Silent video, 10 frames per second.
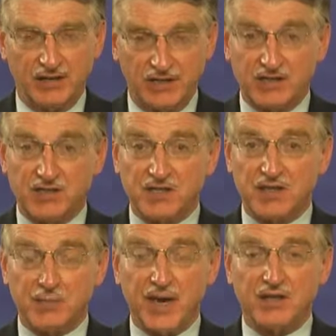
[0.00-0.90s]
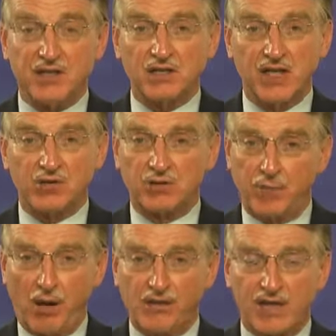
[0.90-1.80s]
This is the debate that led
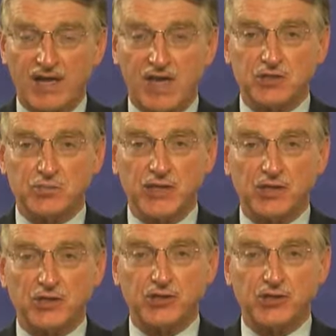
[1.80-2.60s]
Republican House Speaker